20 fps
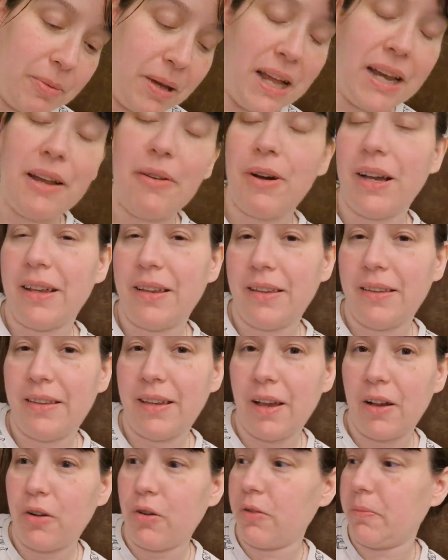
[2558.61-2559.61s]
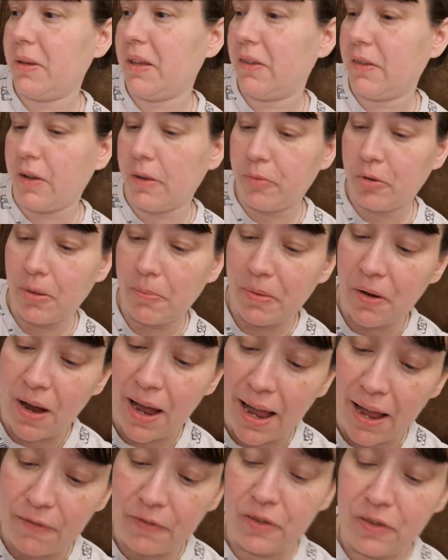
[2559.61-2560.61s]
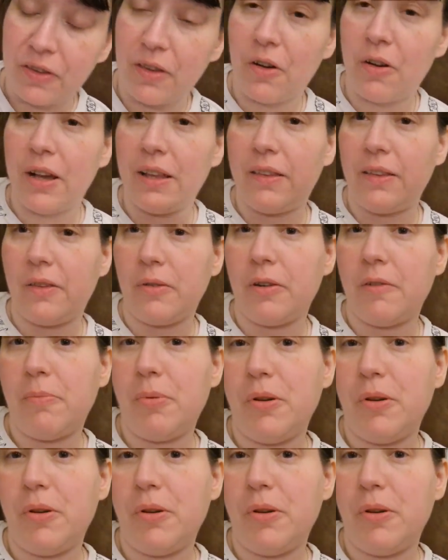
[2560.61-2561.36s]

But anyway, see, I got a bit sidetracked, but I have started this one.